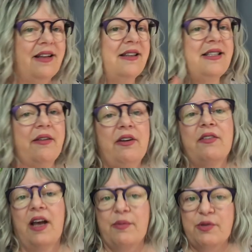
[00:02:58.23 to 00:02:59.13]
Now, the Seven
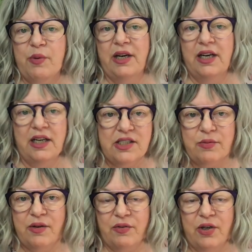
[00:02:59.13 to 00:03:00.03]
of Cups, when it
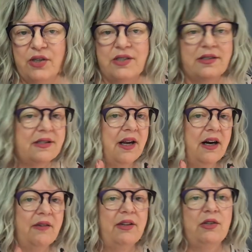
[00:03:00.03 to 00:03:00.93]
is reversed, it's
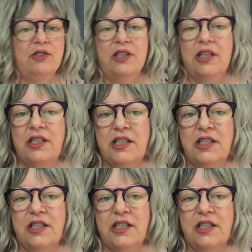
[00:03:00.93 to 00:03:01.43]
card of illusion and